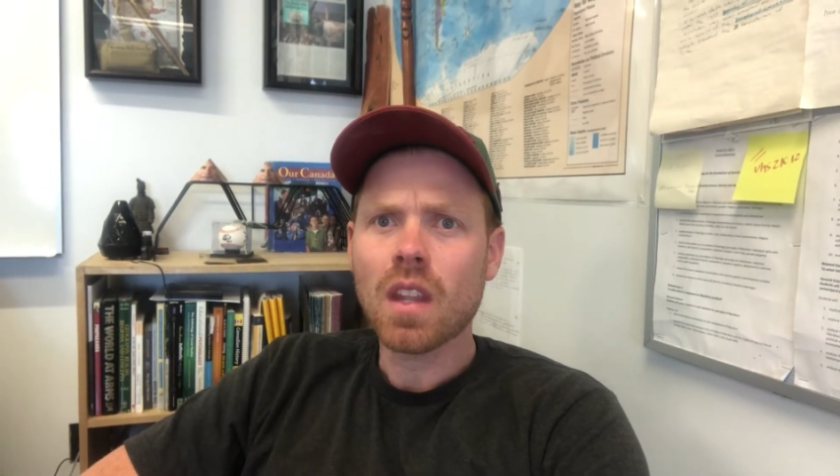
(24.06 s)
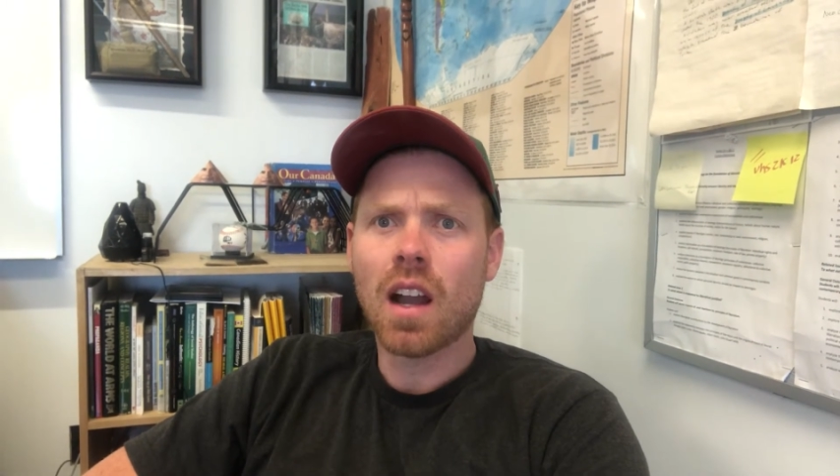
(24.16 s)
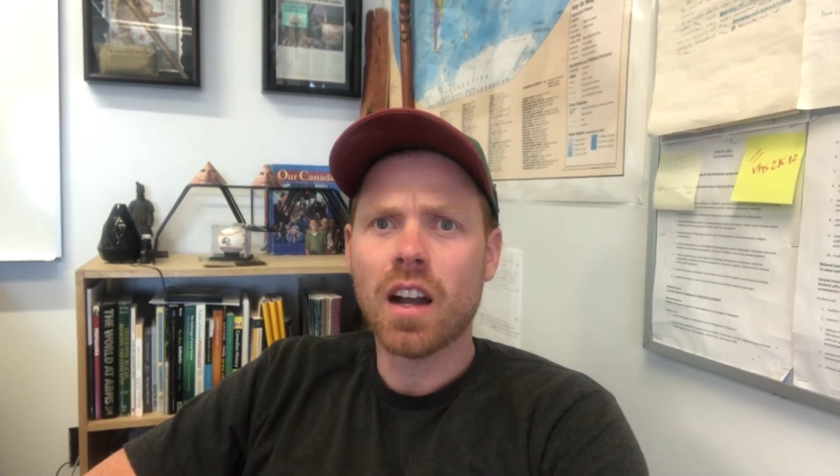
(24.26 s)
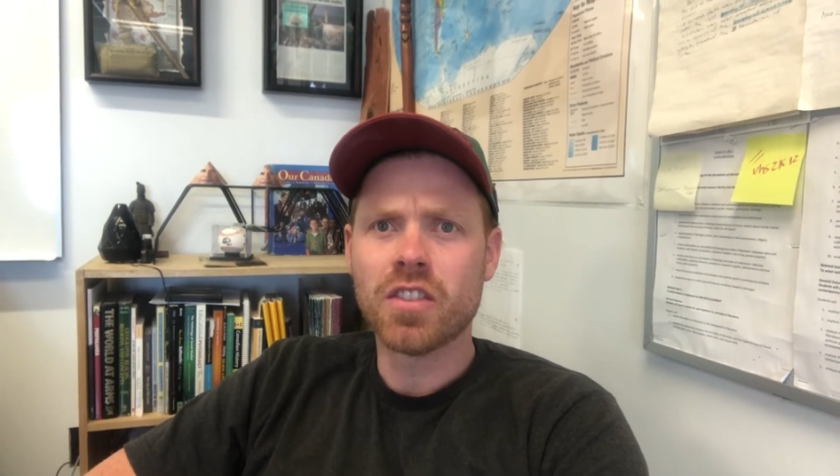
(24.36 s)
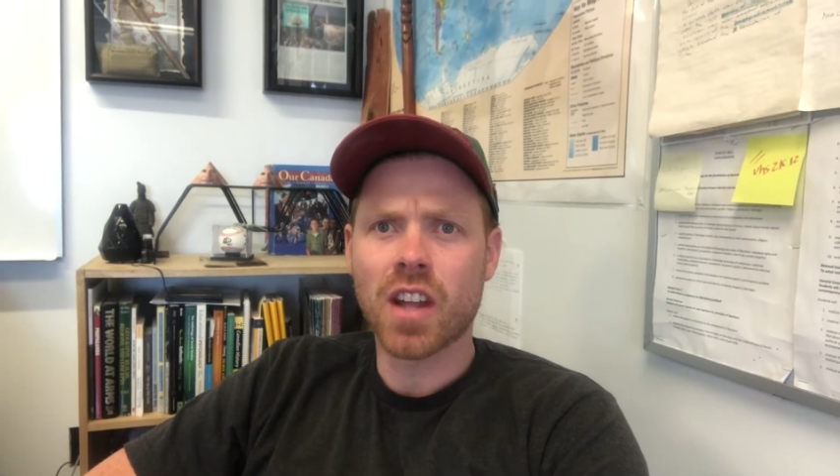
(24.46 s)

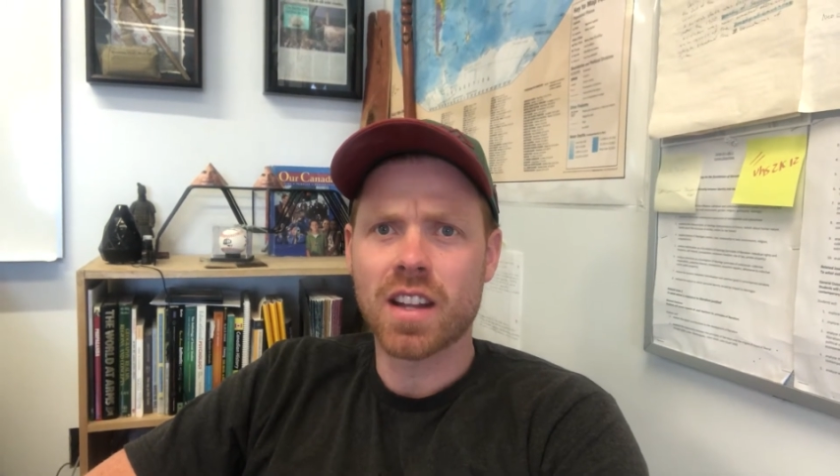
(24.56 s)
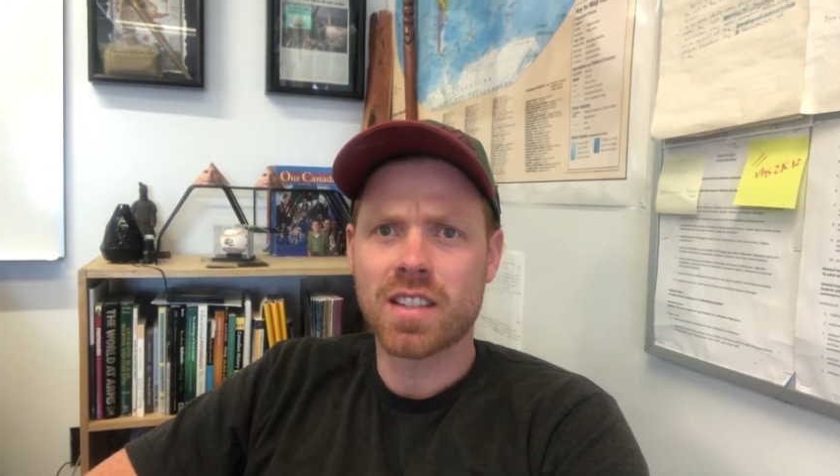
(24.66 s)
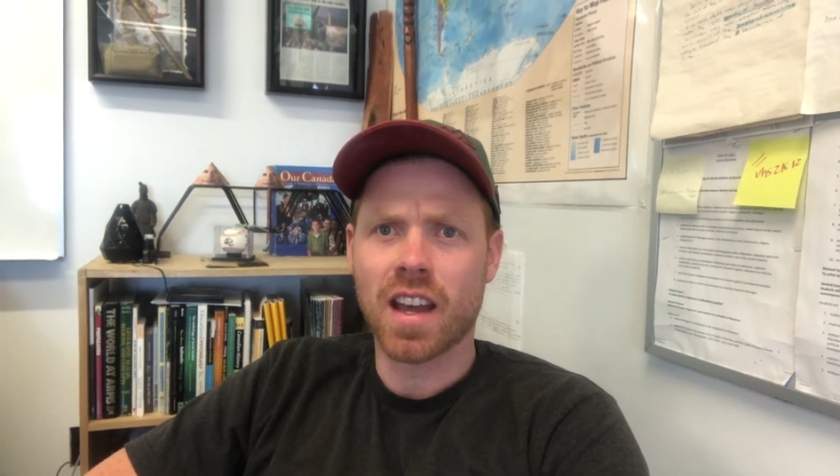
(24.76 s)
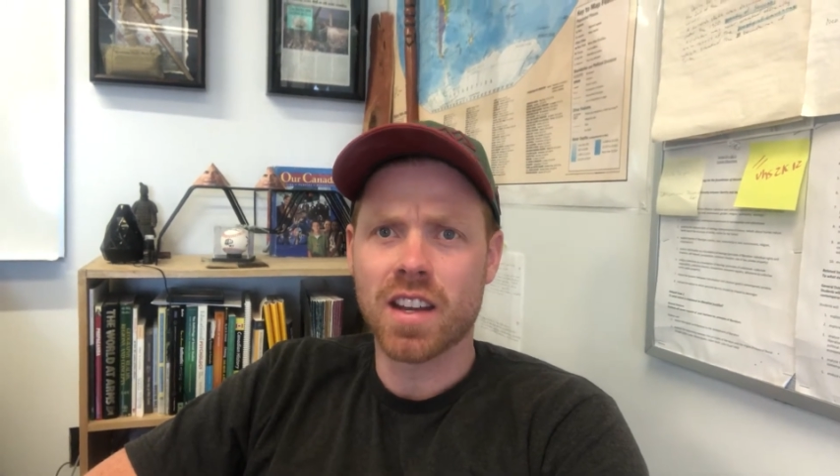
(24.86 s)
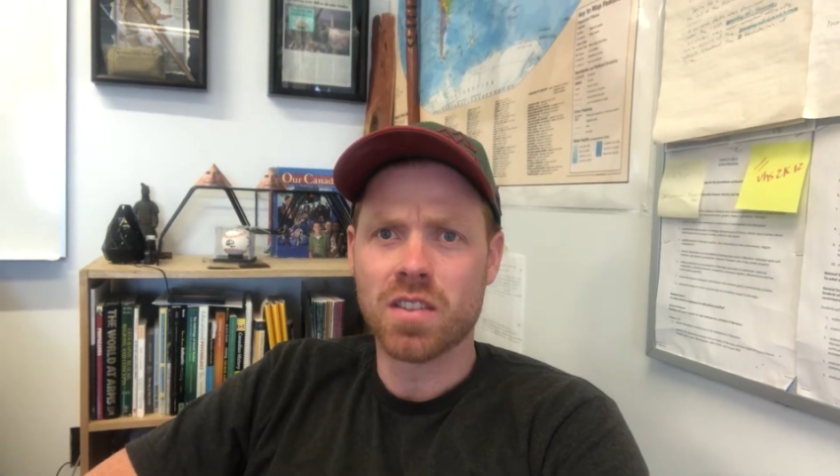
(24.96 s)
uh,
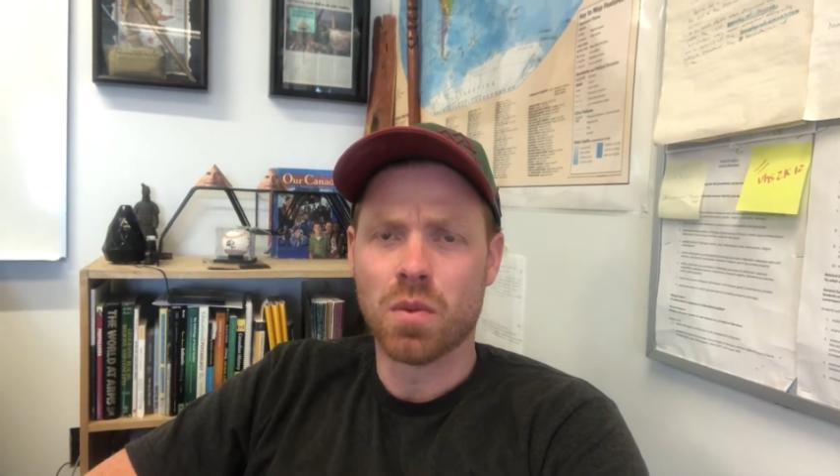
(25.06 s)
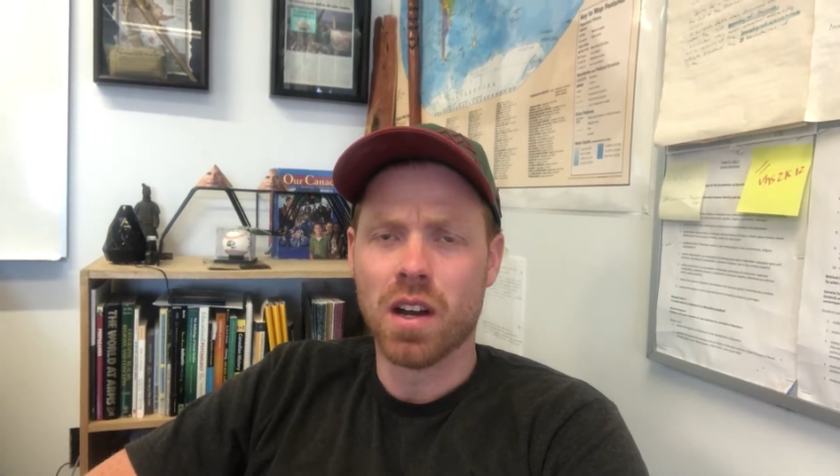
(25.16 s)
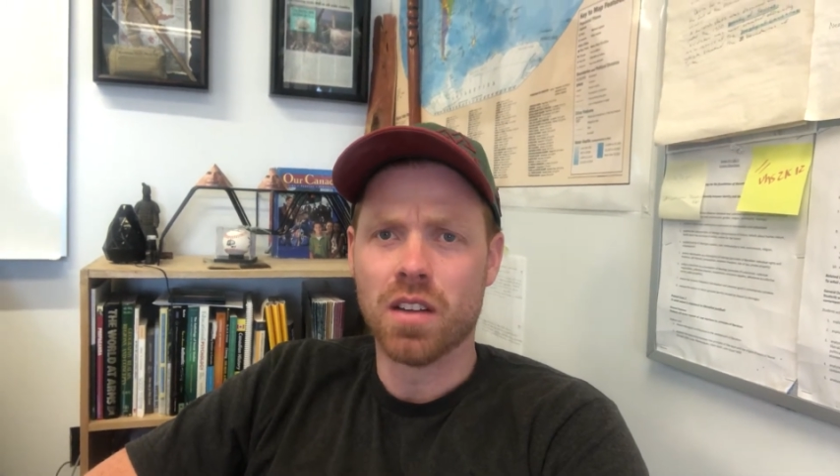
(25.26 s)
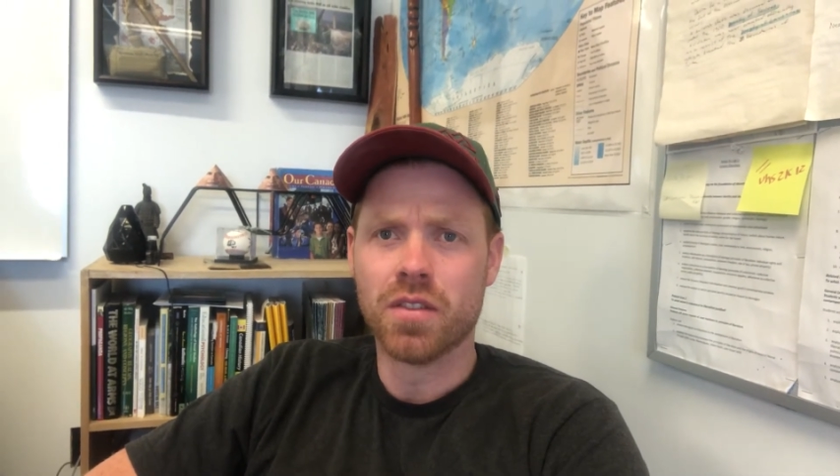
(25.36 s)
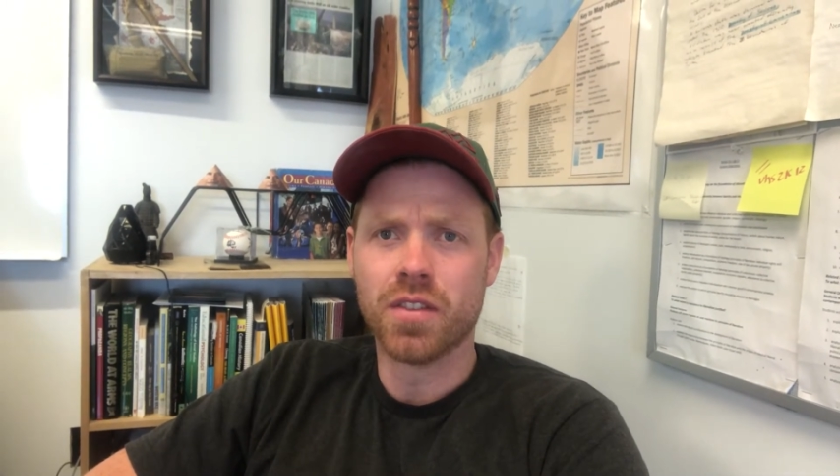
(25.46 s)
genocide as well.